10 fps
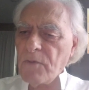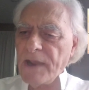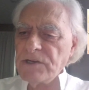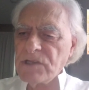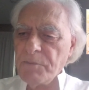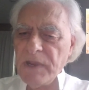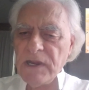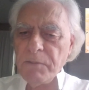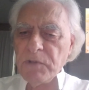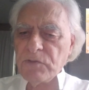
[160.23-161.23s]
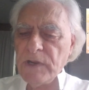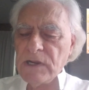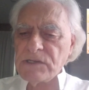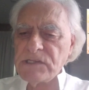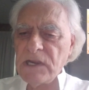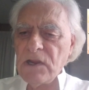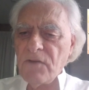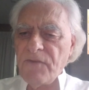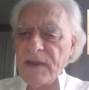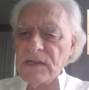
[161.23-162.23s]
arranged a meeting between a senior
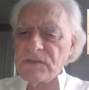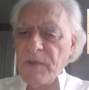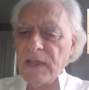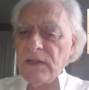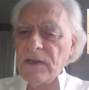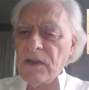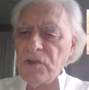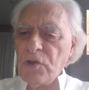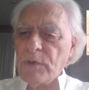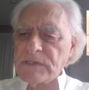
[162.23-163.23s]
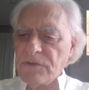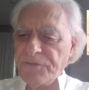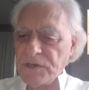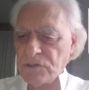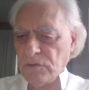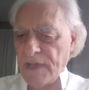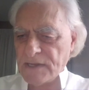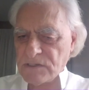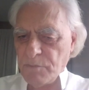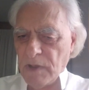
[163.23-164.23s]
Venezuelan and U.S. official
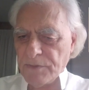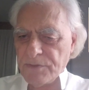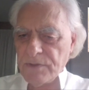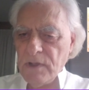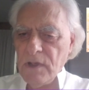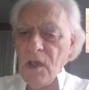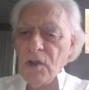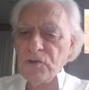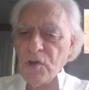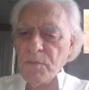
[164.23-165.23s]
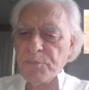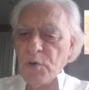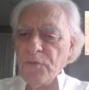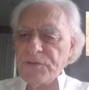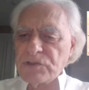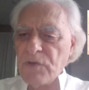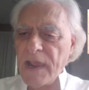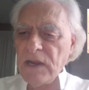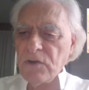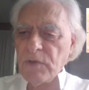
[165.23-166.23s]
last month to improve
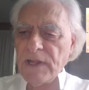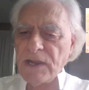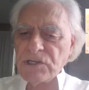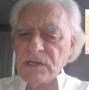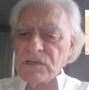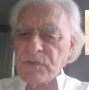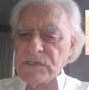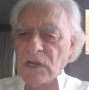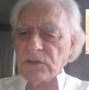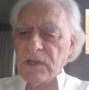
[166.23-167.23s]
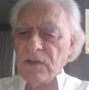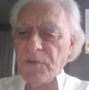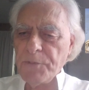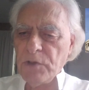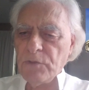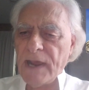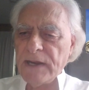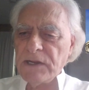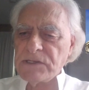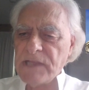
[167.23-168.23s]
strained relations resulting from the
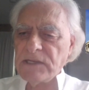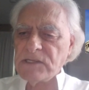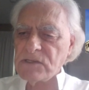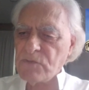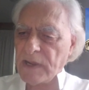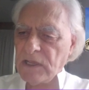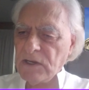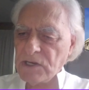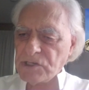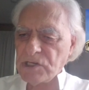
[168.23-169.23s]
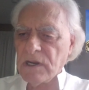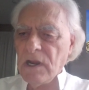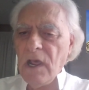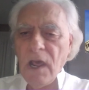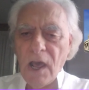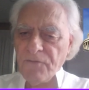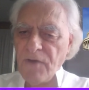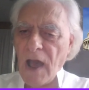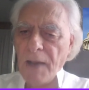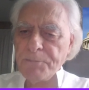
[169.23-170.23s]
United States' recognition of
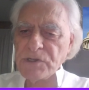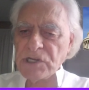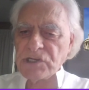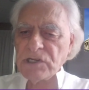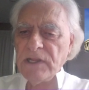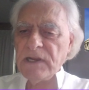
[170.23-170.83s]
opposition